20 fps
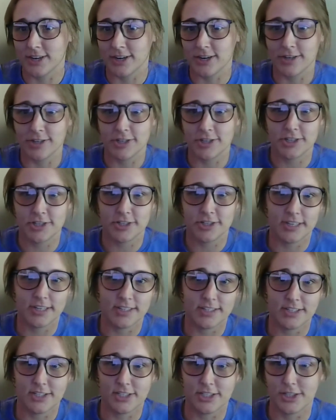research
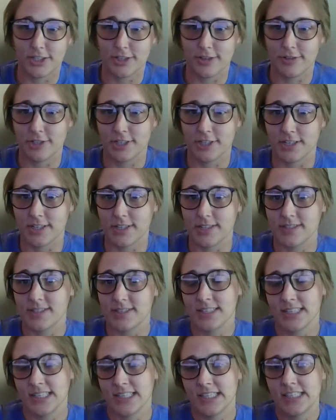
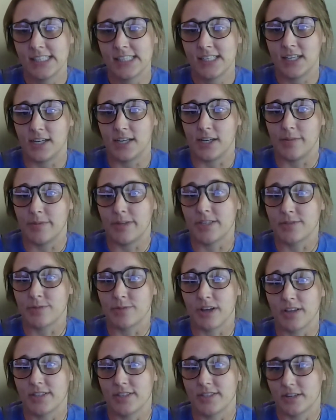institutions,
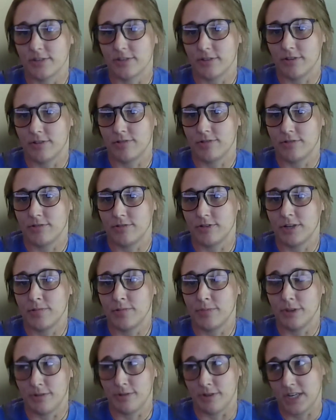as well as our local
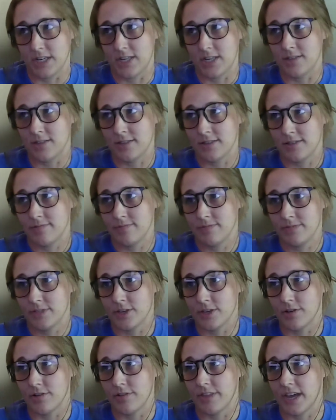communities.
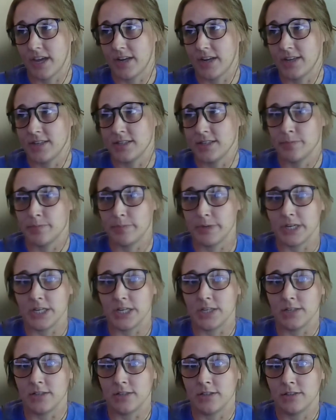So that has
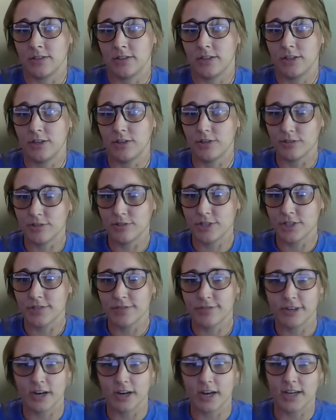been
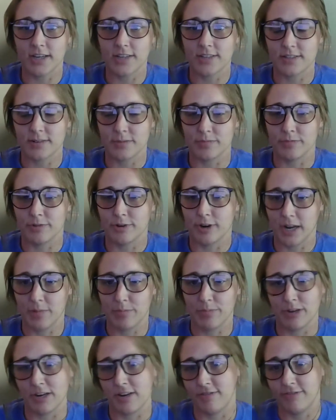huge for us, a
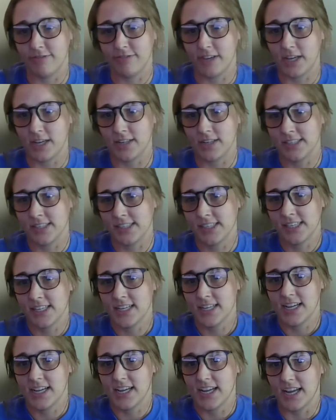great benefit.
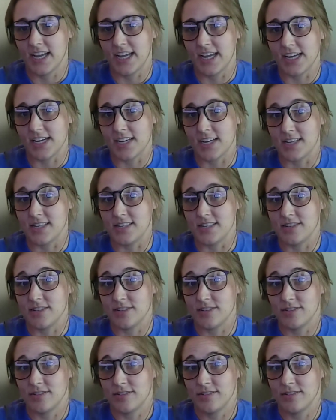
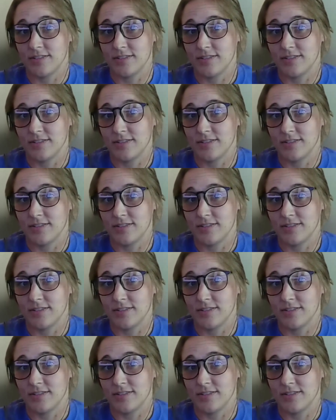And